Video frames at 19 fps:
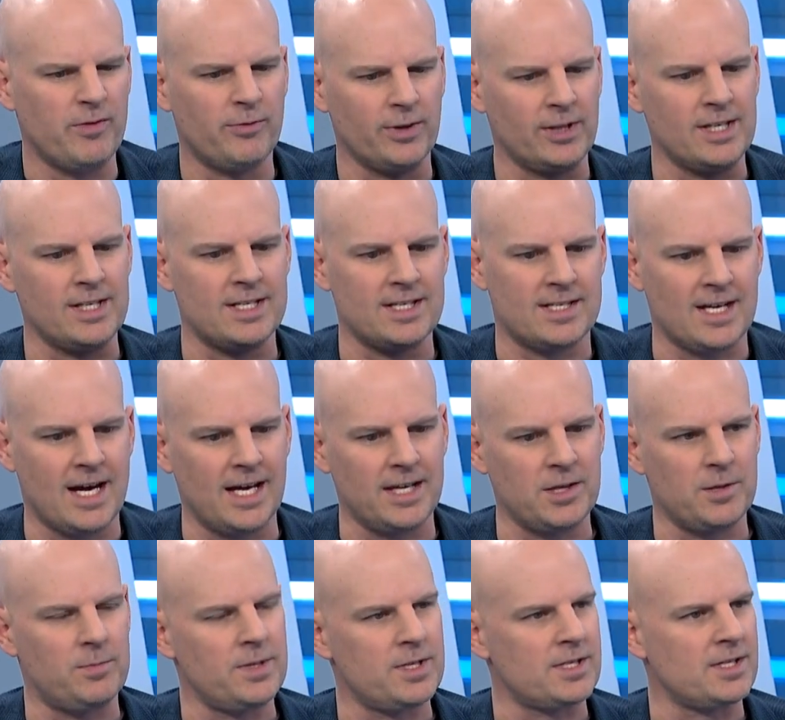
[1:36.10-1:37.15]
but we've really
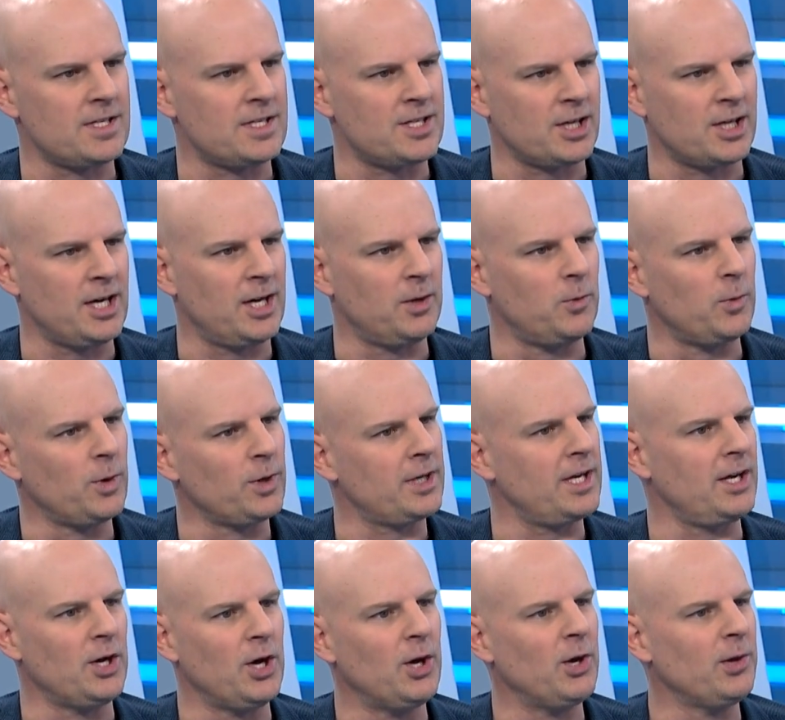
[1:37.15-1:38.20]
designed the business to kind of work
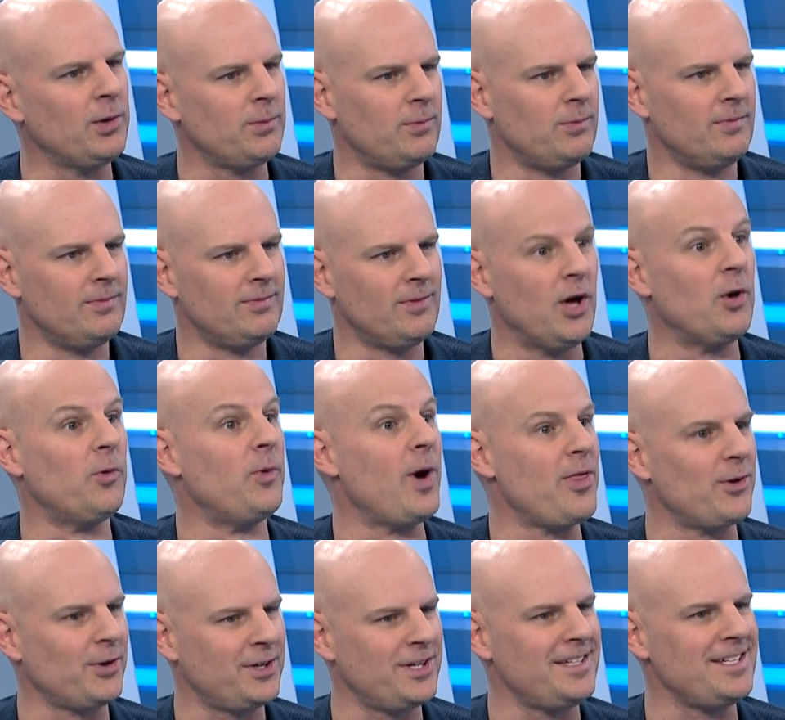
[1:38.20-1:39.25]
in all
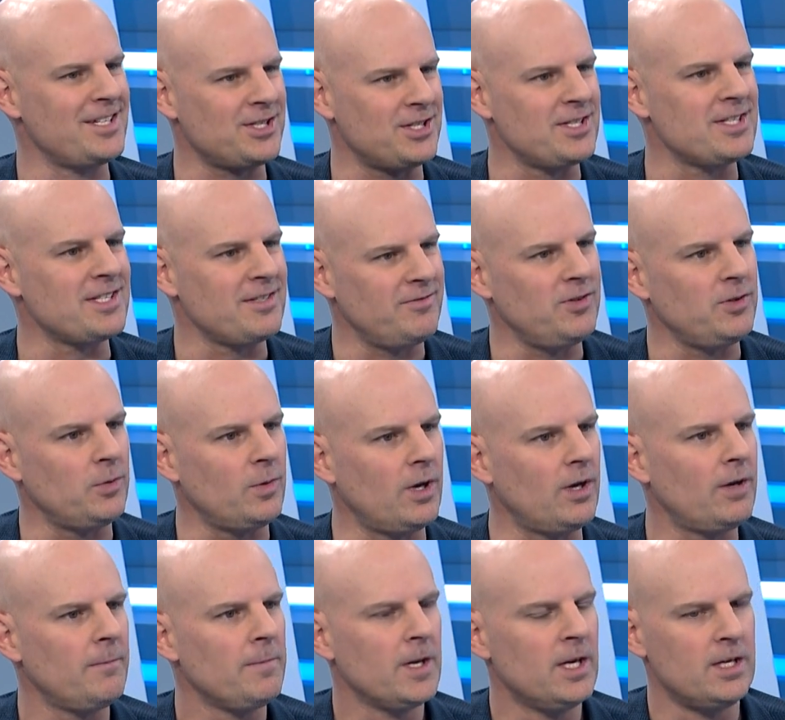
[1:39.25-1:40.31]
weather conditions, if you
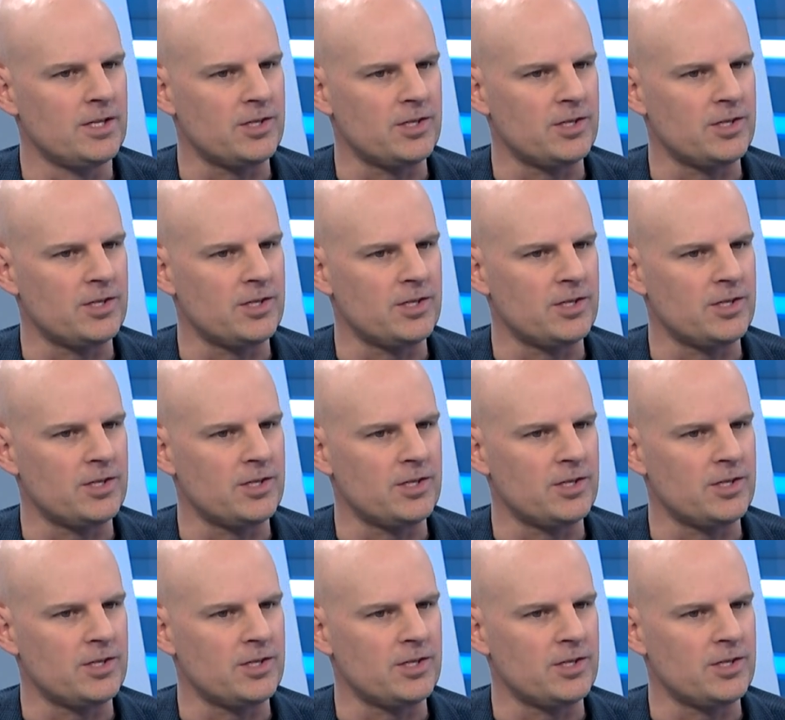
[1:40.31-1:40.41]
will.